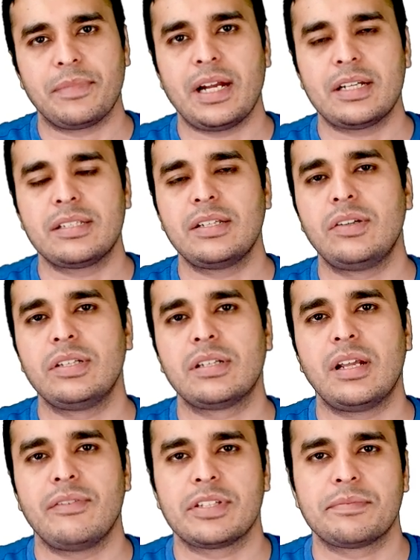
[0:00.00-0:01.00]
That's the
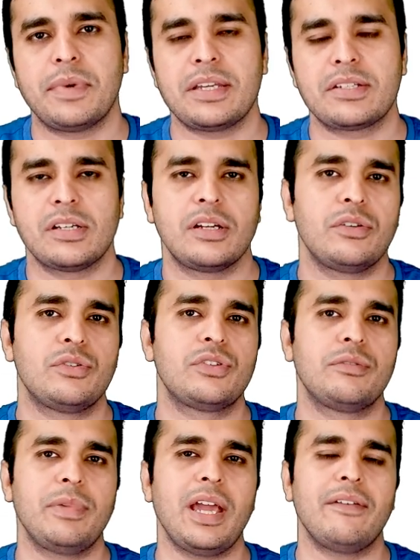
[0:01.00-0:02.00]
reason I was mentioning you
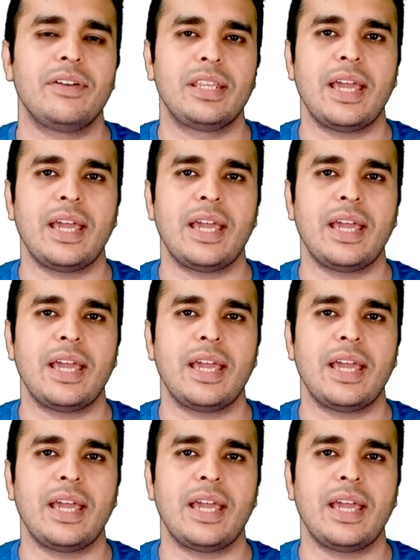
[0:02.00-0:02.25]
should be having